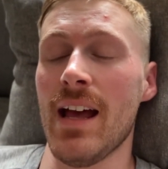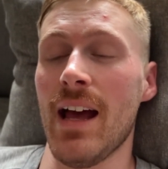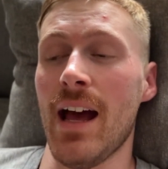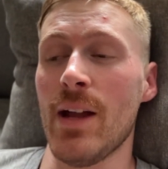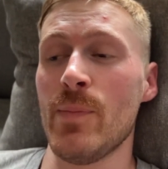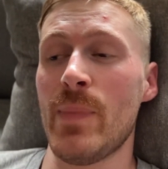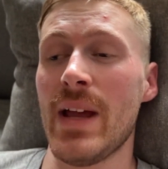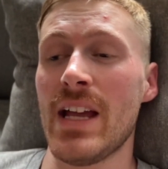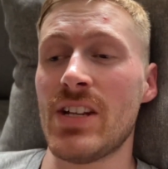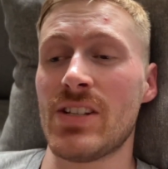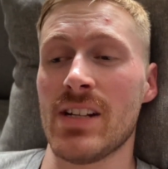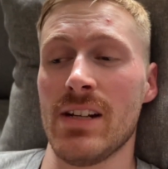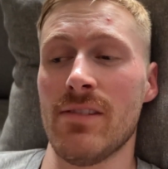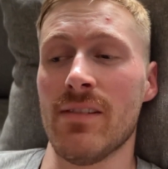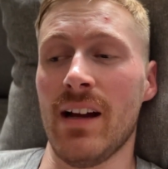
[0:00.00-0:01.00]
and
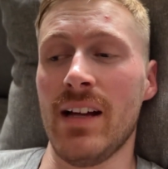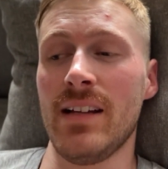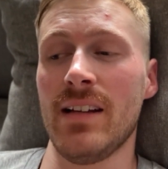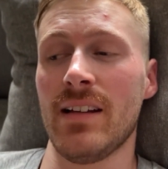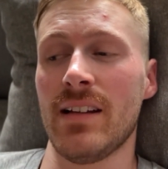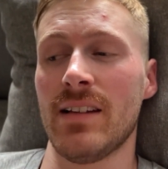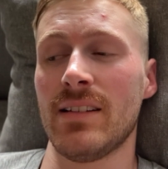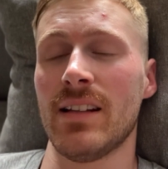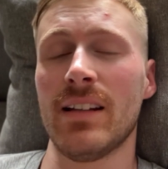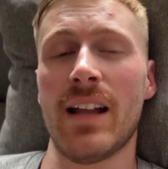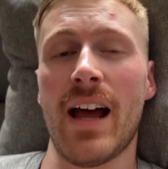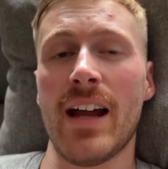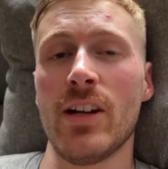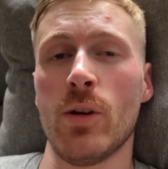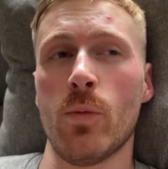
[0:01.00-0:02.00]
basically right the
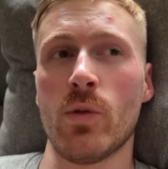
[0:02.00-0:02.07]
lineup